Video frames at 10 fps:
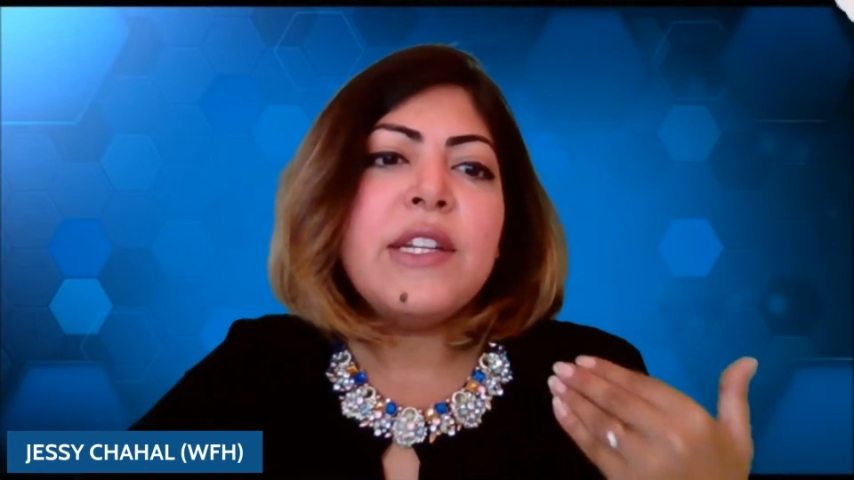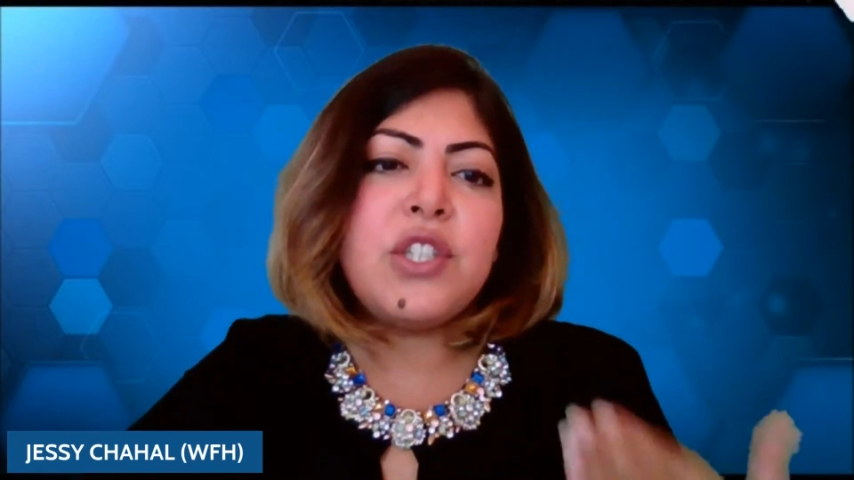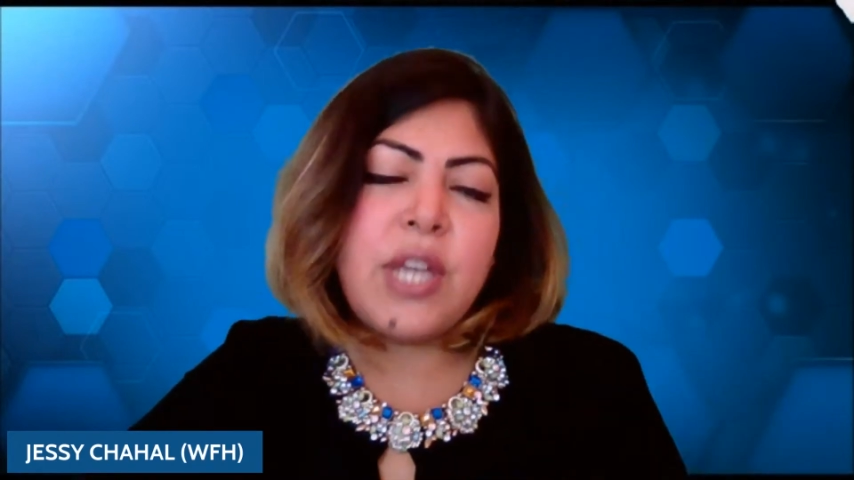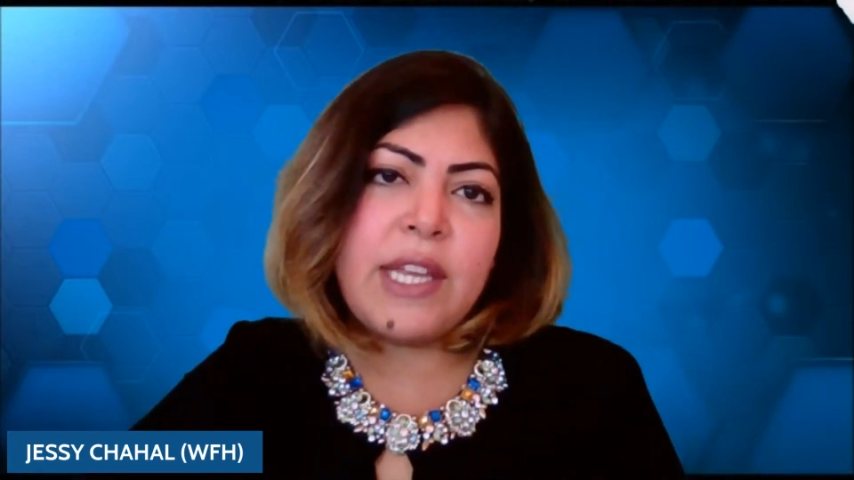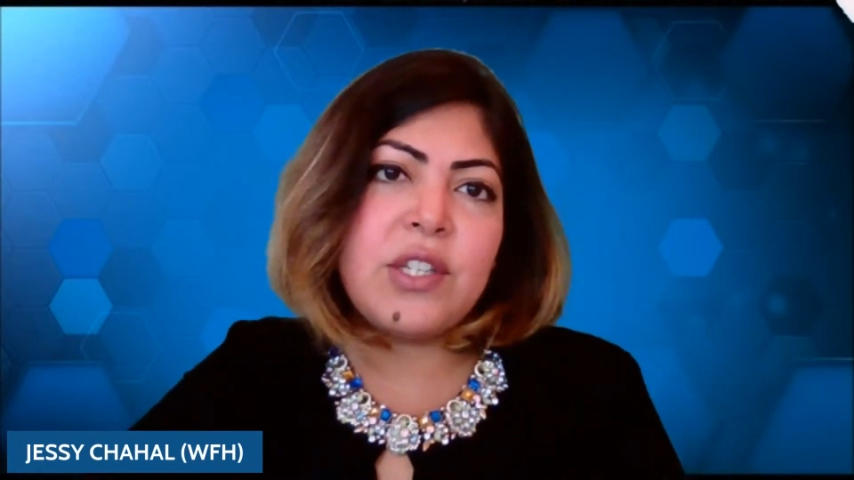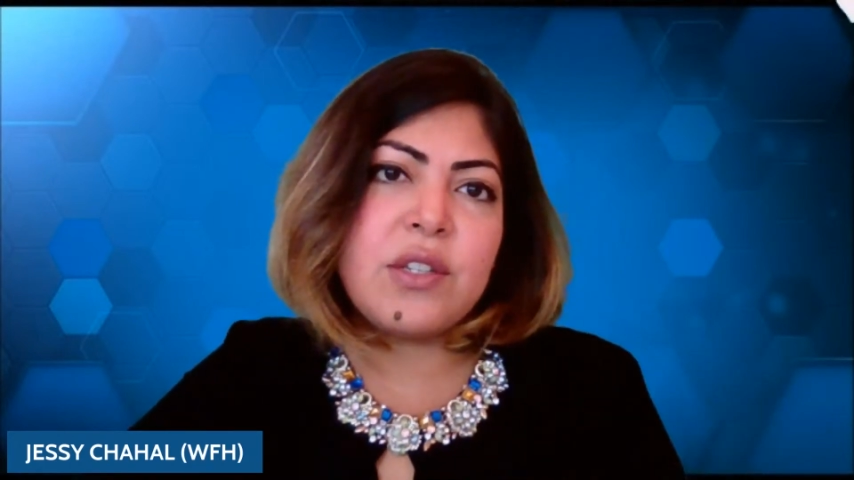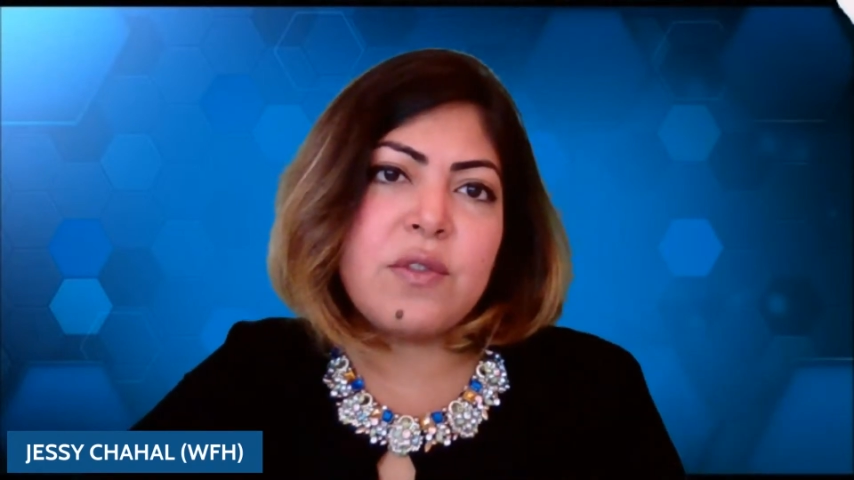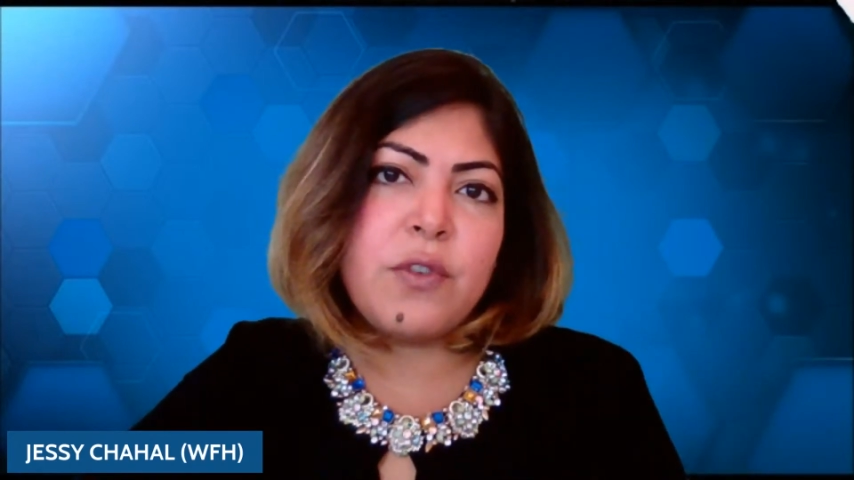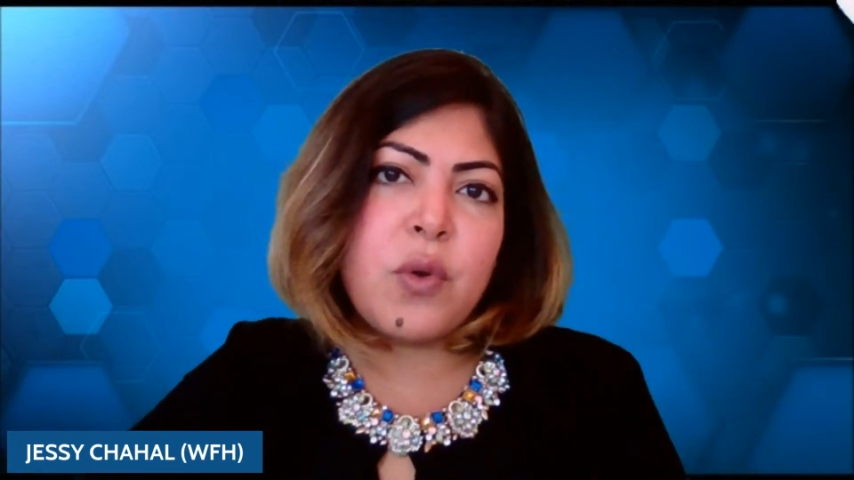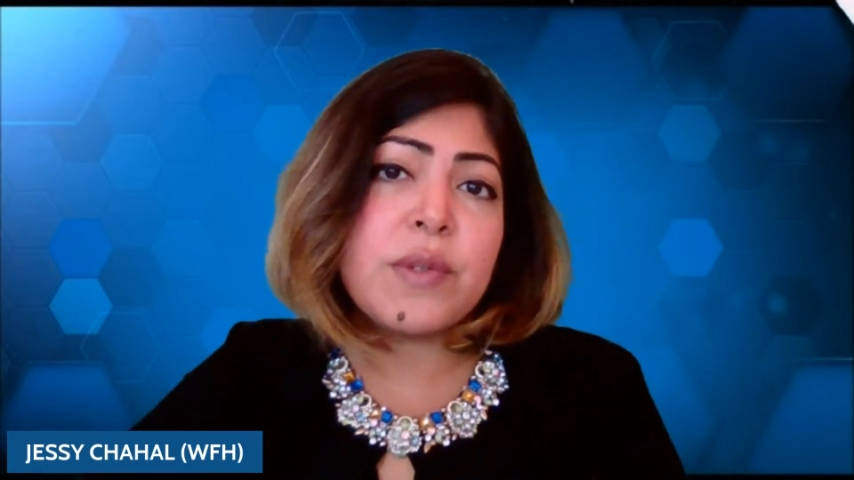changes,
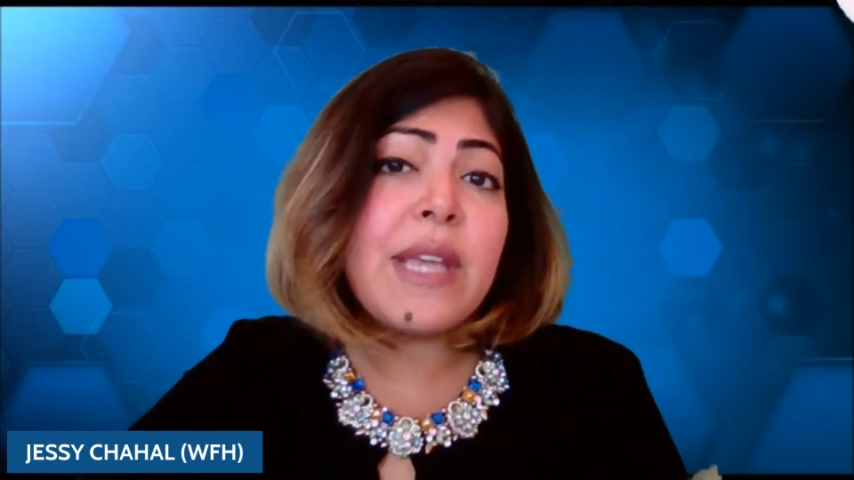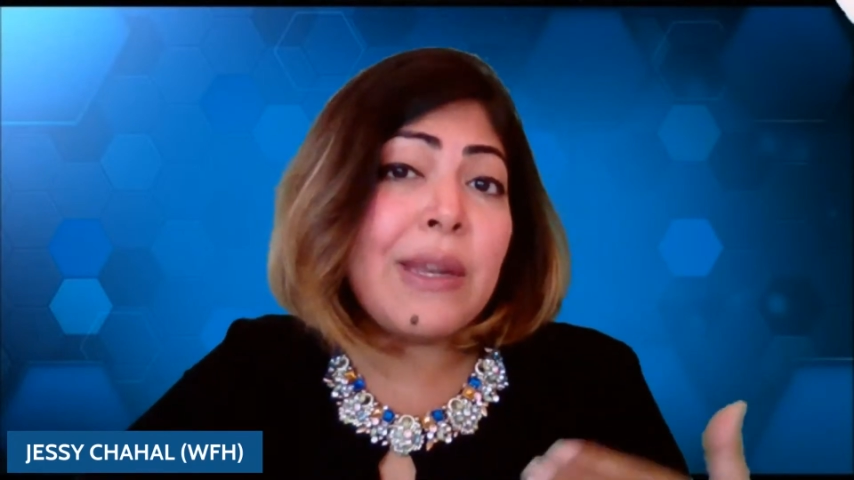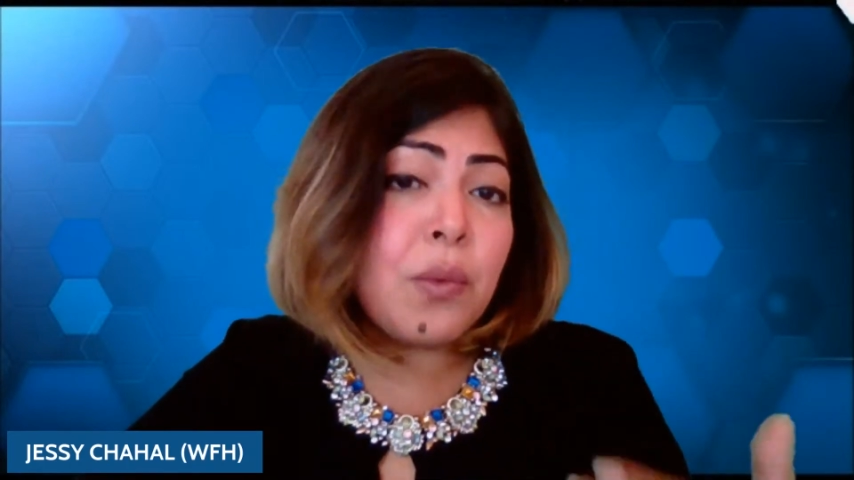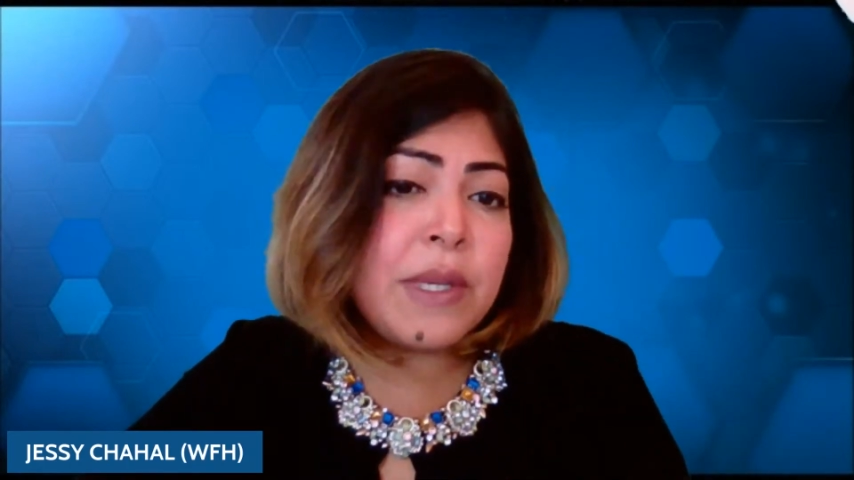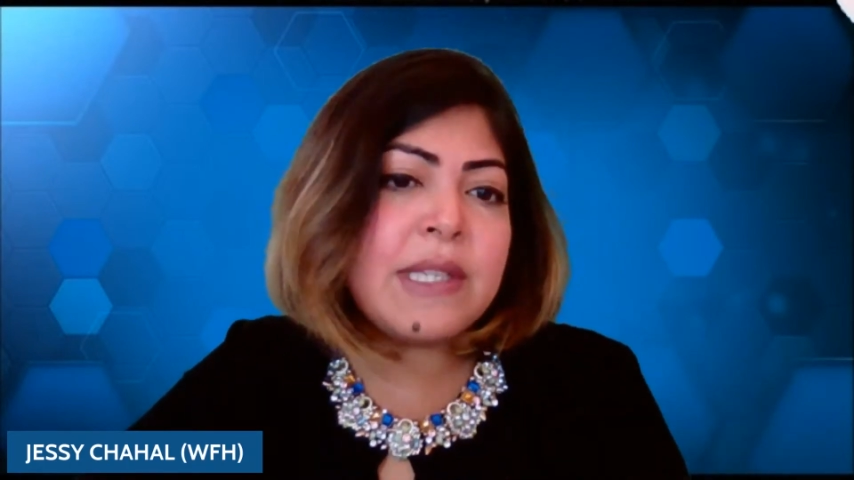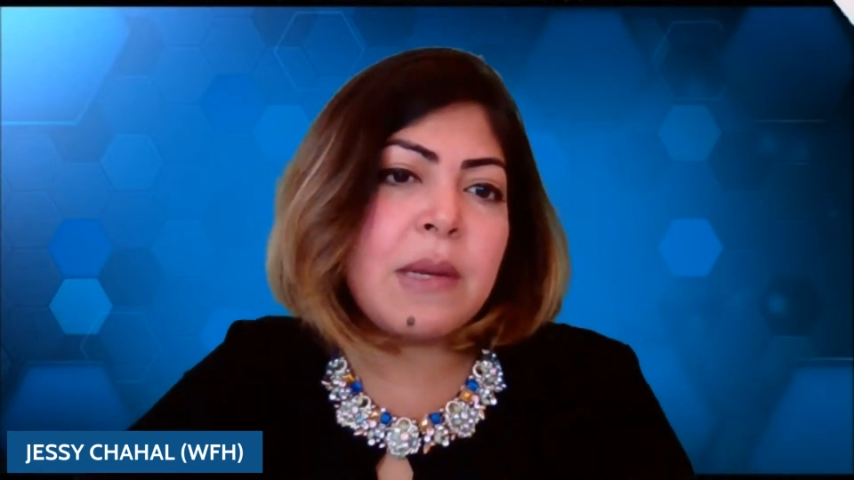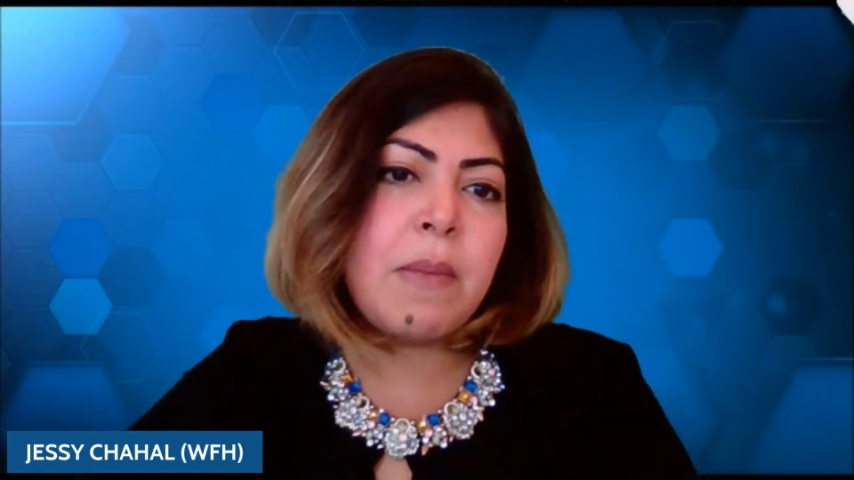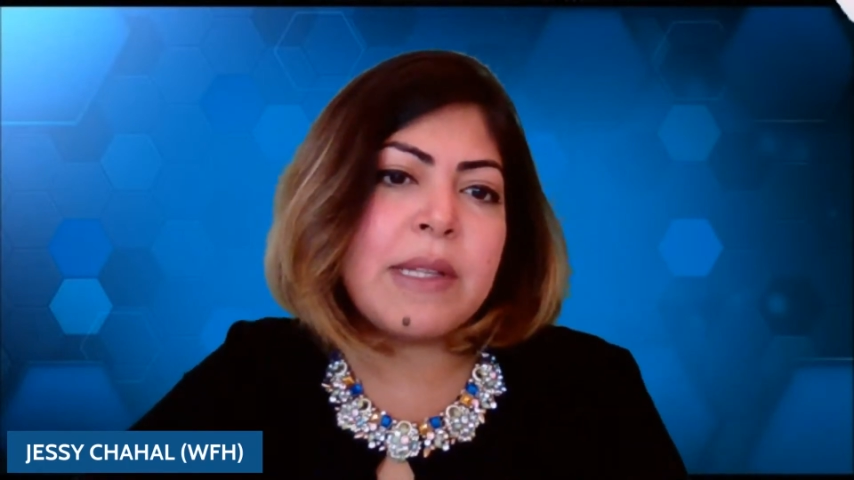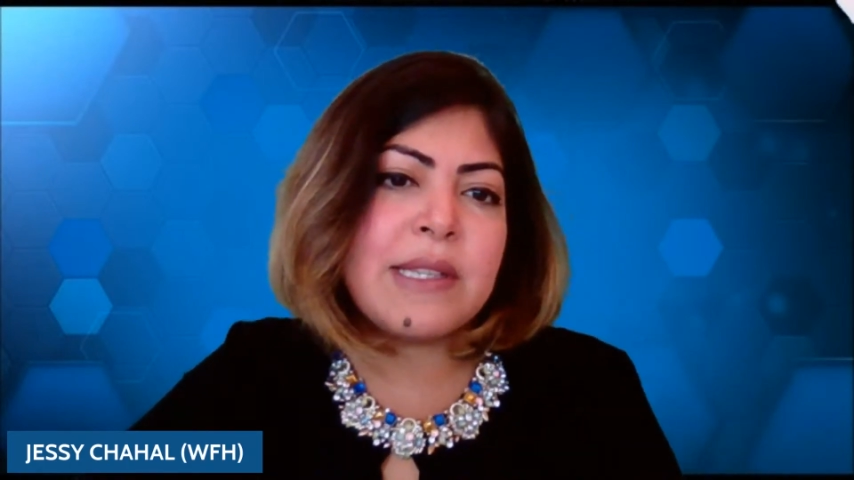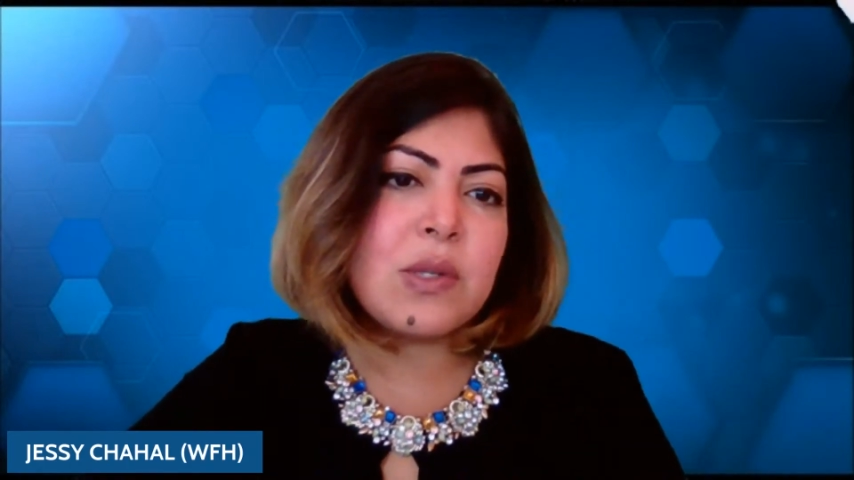of course, in recent
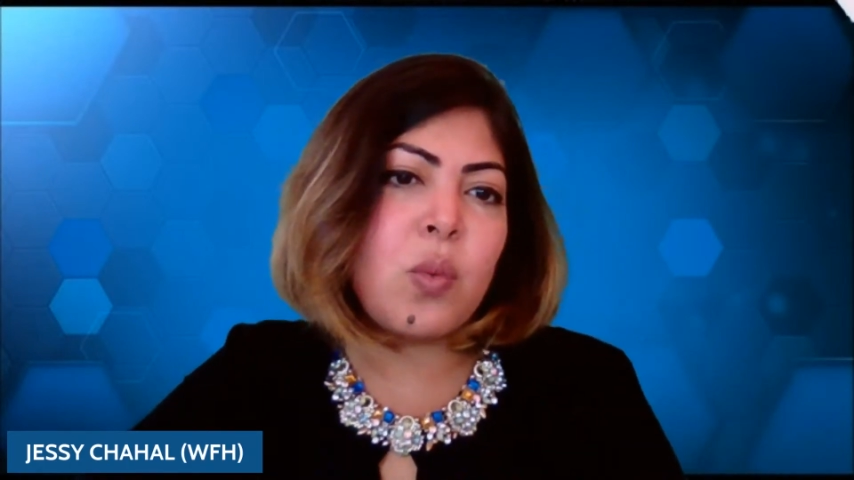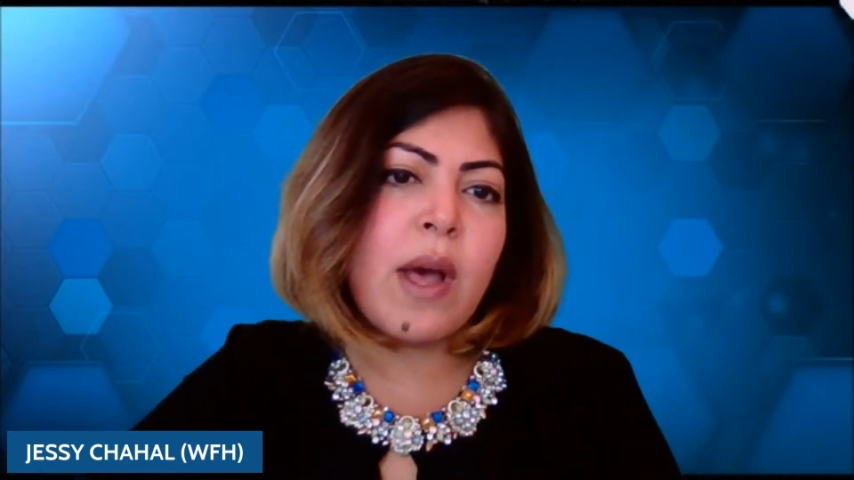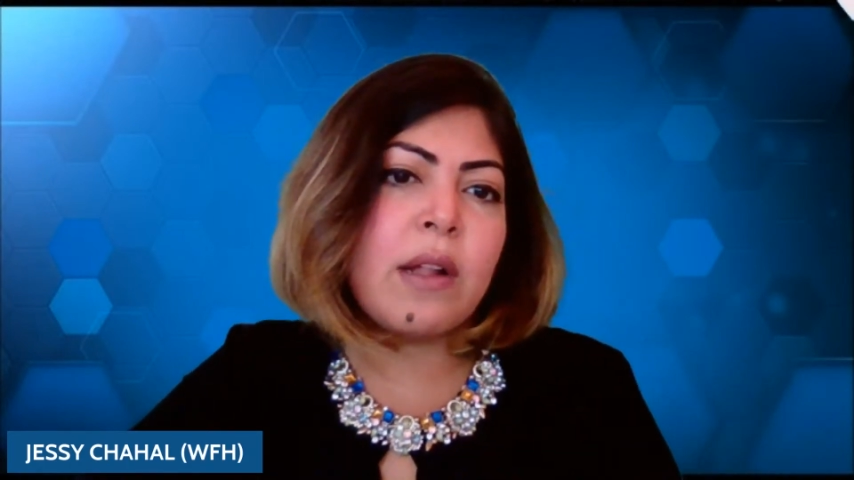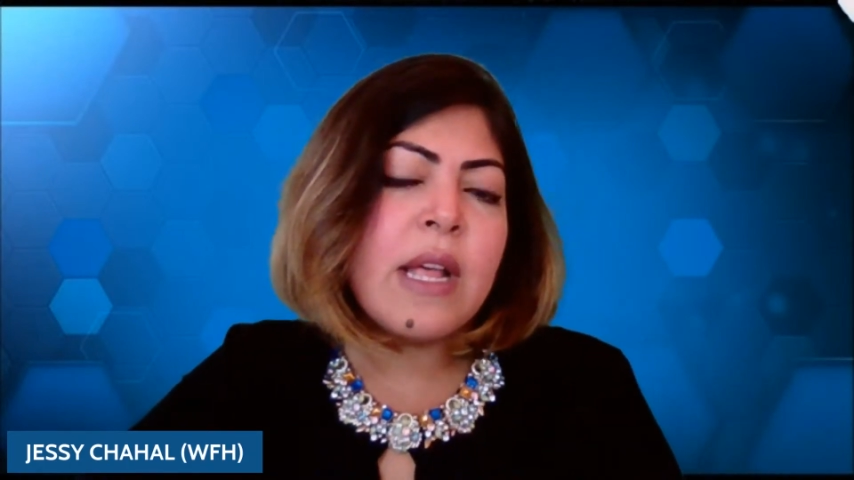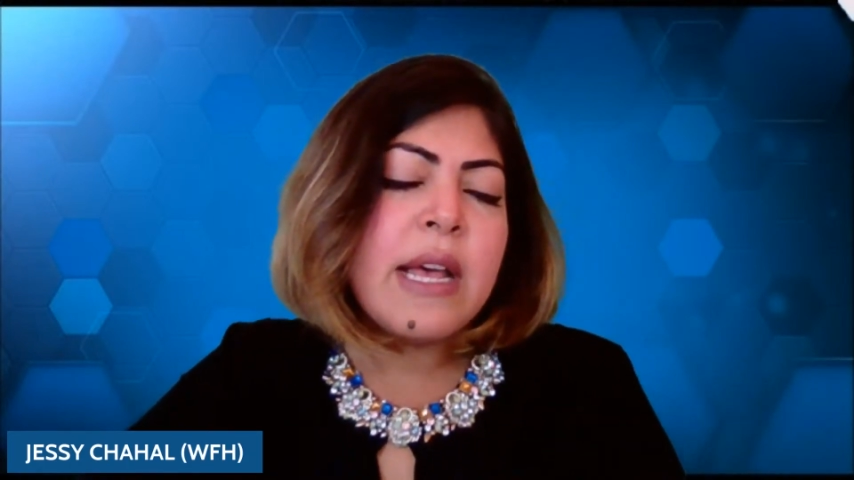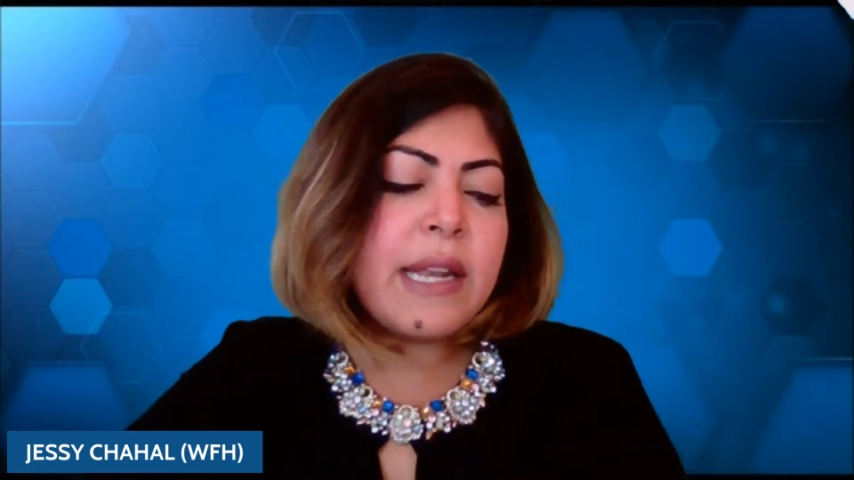months as well.